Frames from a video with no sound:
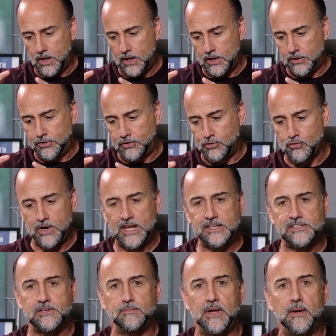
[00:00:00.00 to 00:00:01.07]
uh,
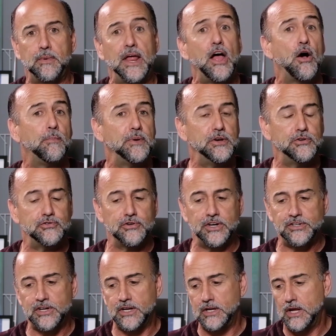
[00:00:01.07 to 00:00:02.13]
degrees to be able to help in
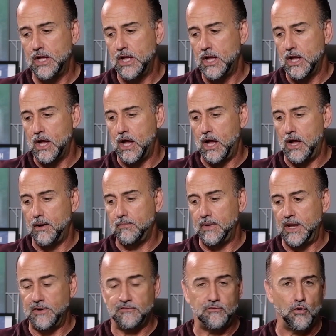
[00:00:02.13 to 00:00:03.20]
nutrition,
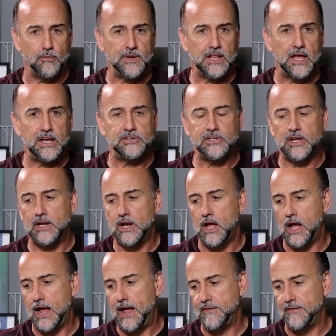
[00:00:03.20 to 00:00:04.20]
um, in formulation.